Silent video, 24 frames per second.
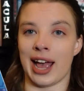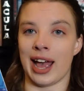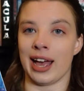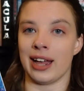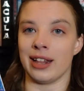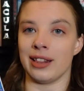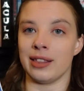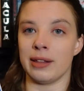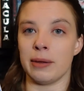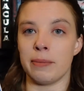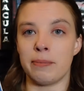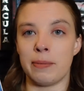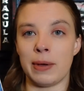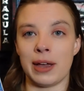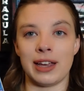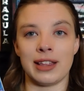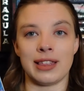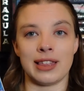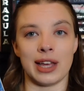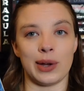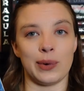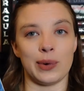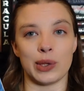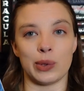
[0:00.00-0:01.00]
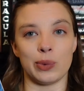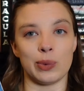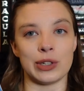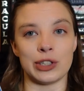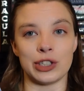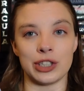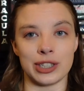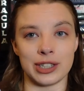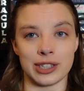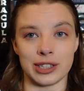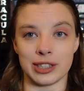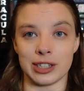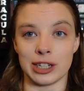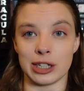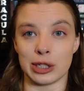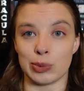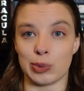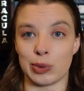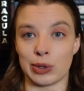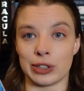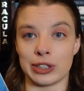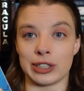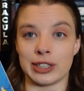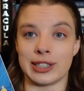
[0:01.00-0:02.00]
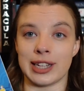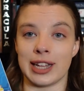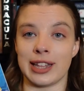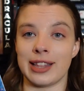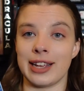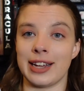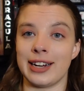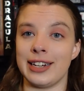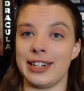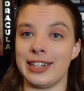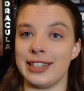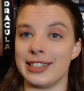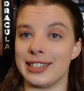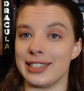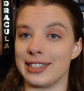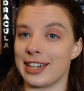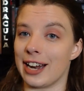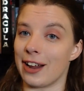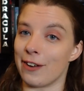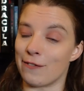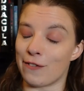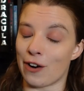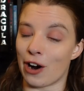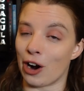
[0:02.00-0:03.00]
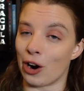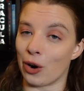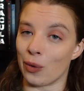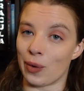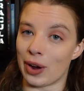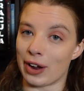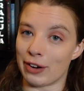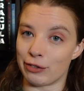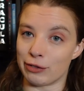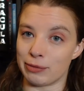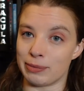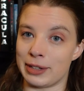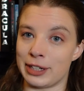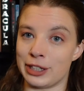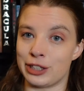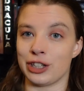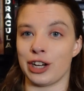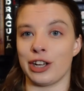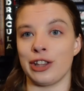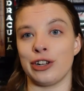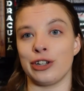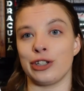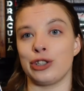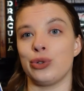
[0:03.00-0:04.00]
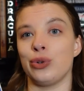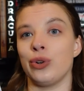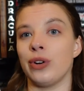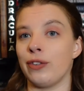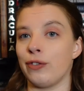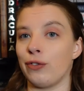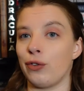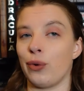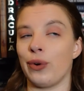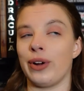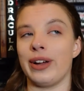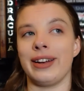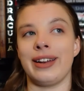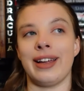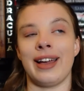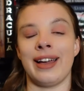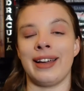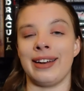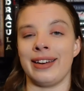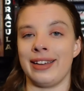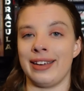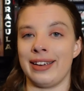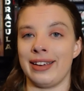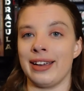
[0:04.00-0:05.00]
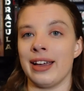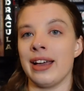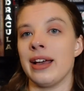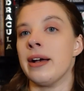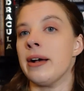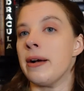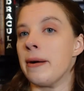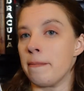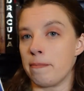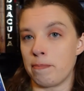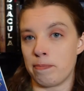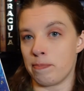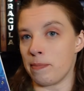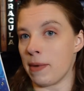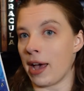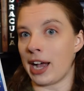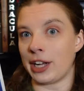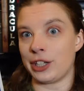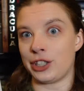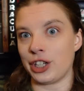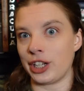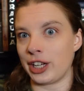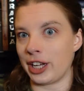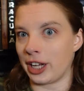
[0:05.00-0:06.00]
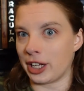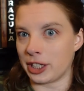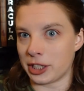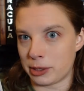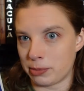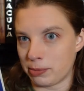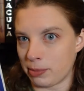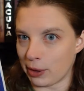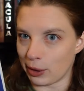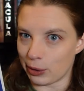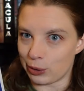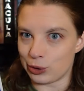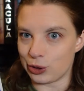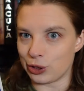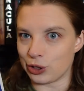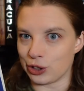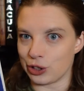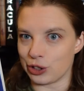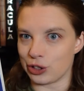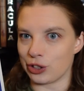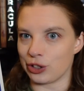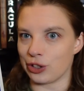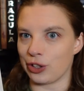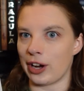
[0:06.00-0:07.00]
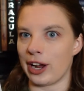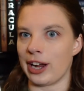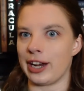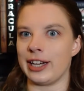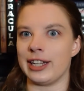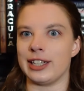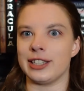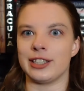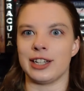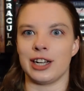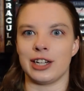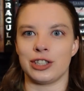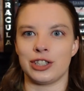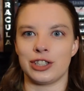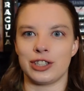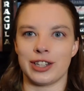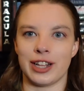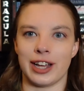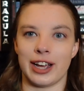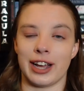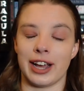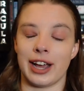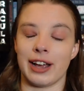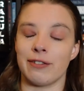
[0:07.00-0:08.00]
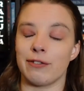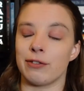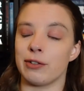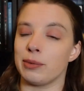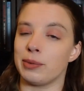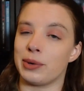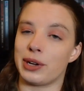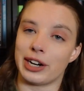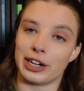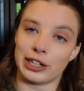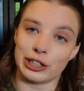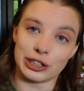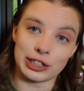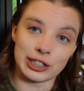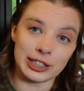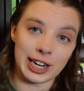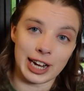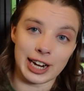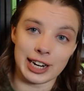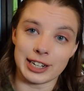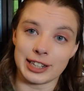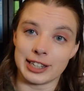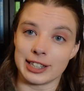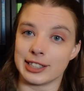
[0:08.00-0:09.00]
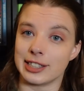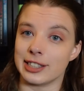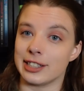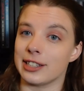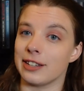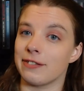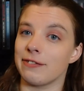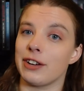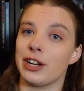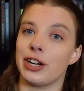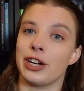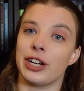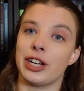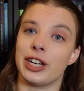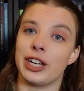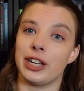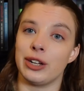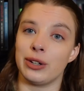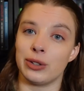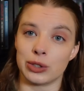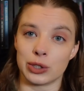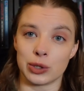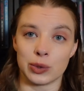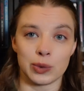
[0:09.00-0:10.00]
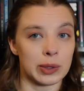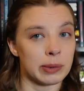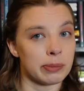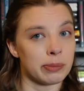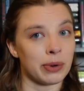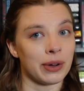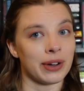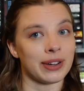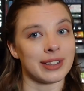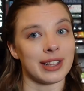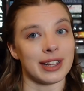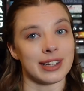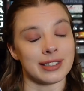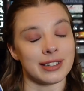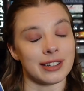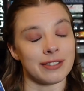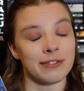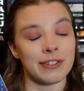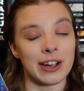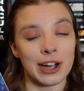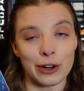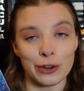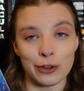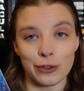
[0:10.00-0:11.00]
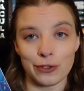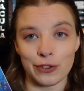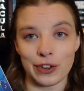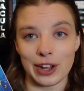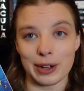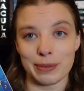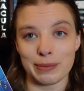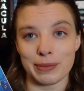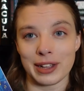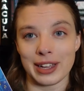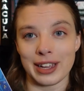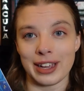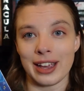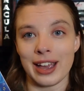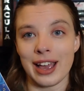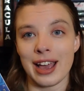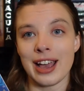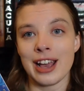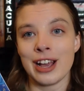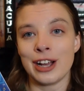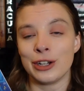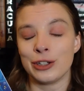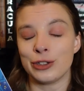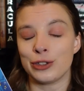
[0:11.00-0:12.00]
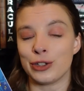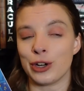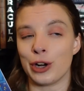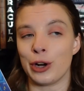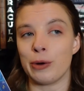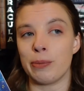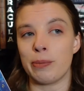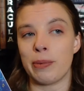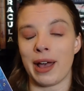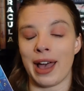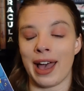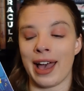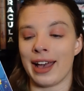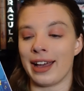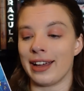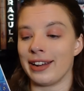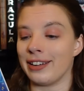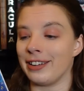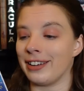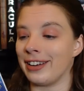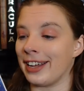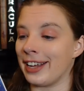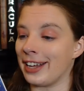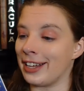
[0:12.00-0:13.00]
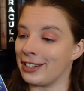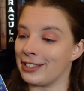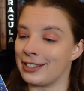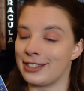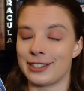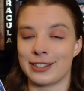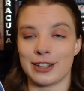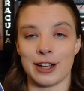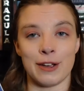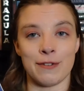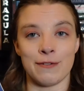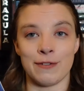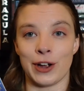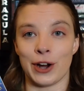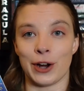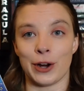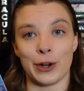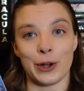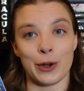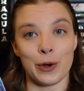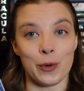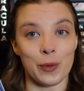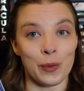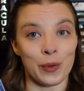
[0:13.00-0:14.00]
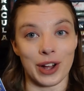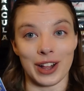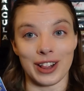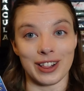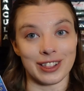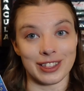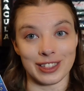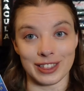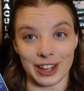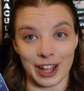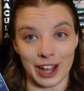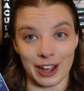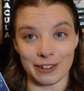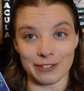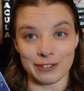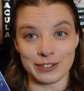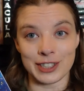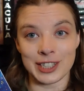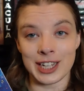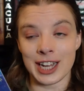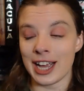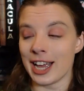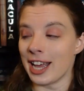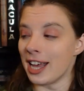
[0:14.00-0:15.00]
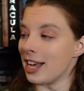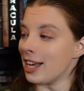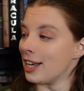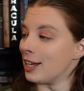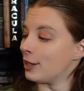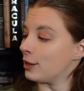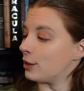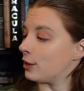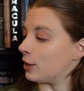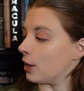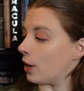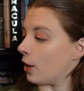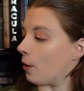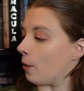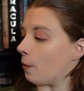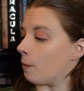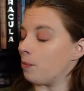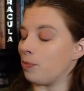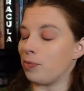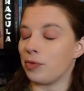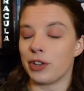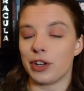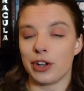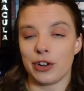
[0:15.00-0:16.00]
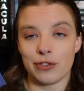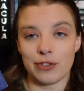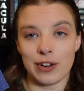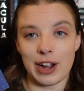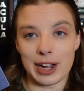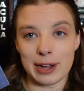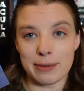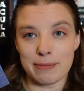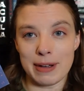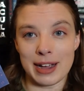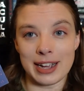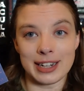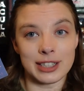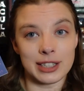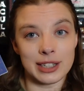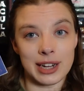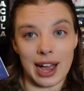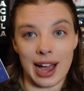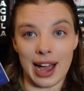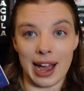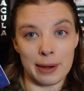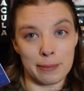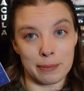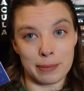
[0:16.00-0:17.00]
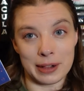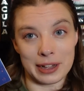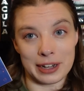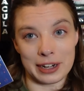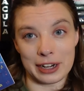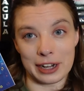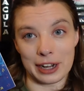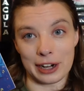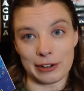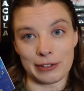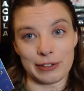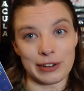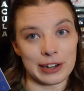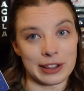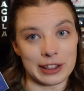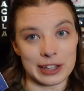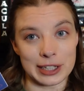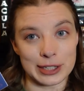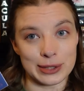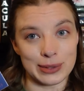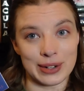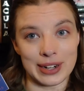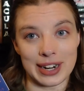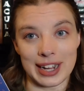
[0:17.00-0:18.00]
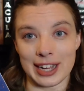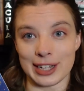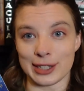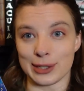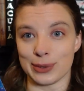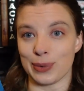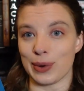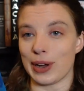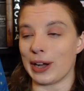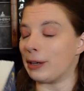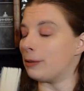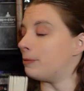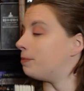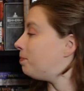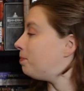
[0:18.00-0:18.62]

And the big thing with witches in this world is that they need to stay far away from each other to avoid any magic explosions or any such thing. And from what I understand, this is a very cute, sweet book that's a found family trope, and it's very well loved. So, recommend. I'm planning on reading this one as well.